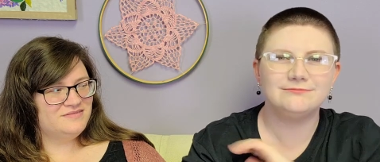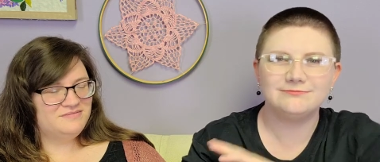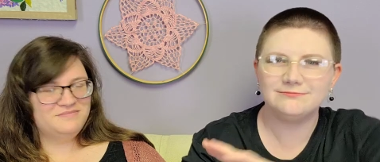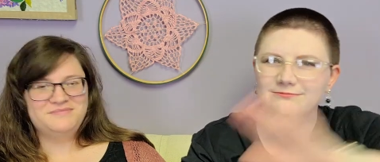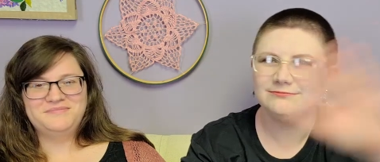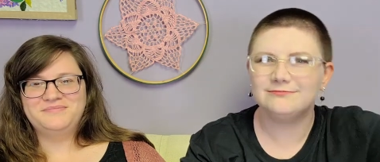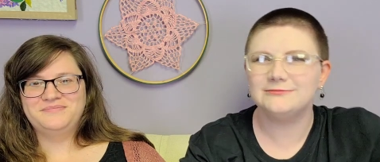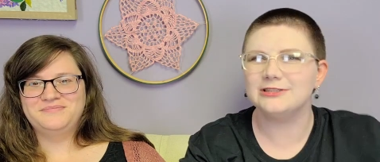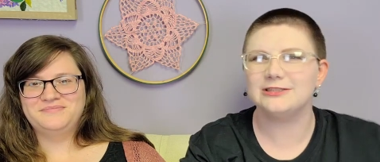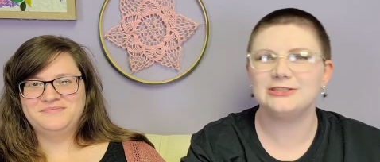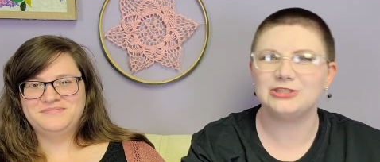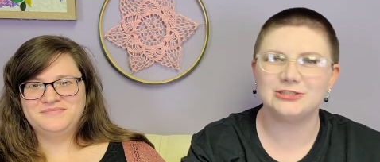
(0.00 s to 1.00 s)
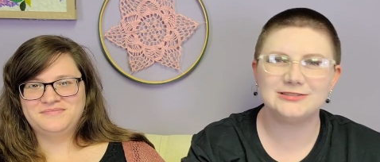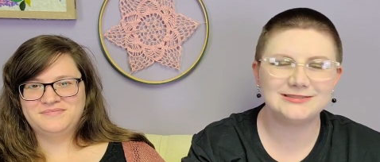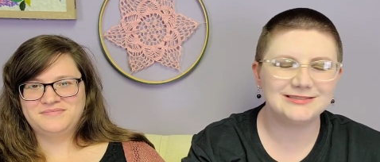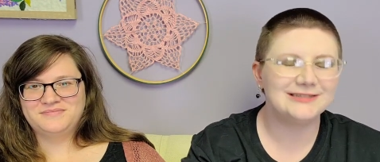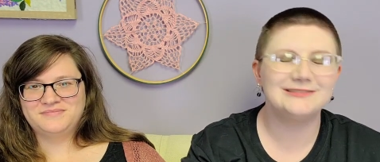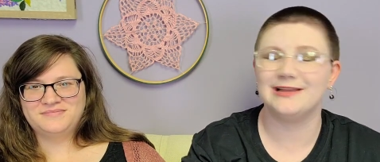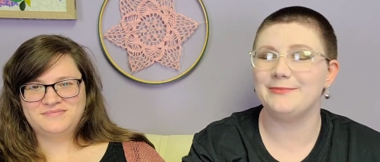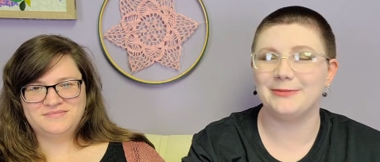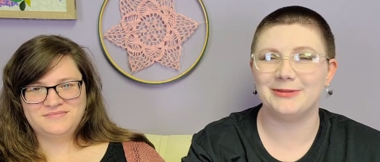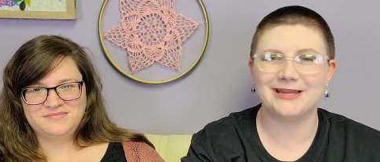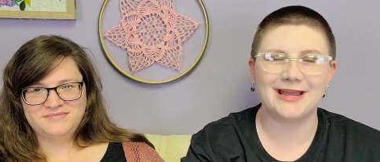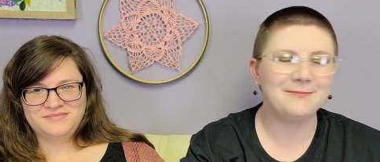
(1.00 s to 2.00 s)
Speaker 1: Mm. Delicious. So that
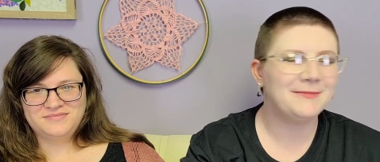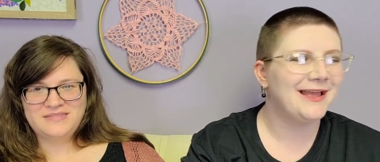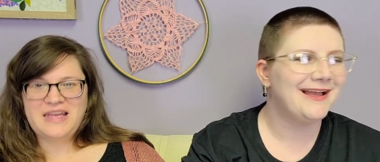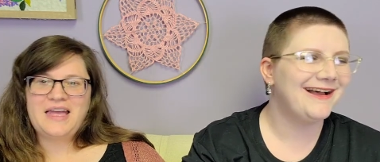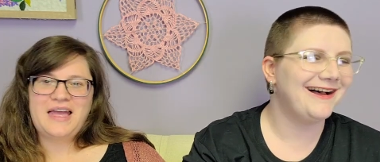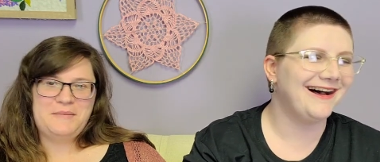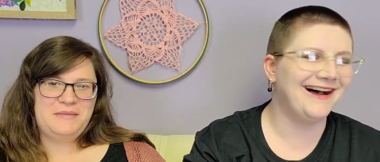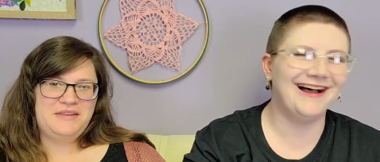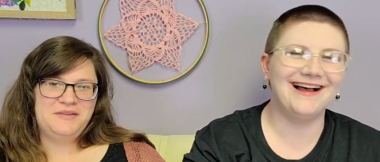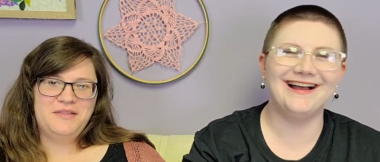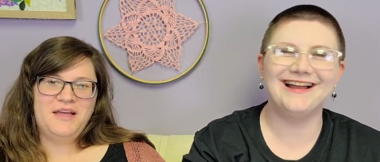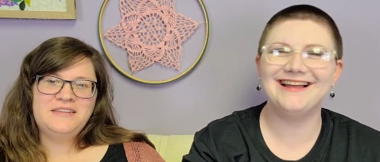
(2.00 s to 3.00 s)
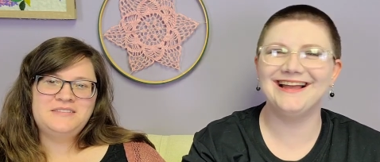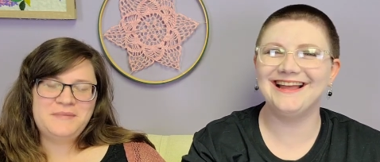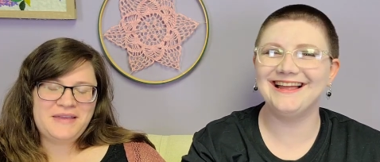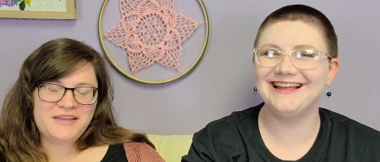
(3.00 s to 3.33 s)
made my day. I mean, you lost me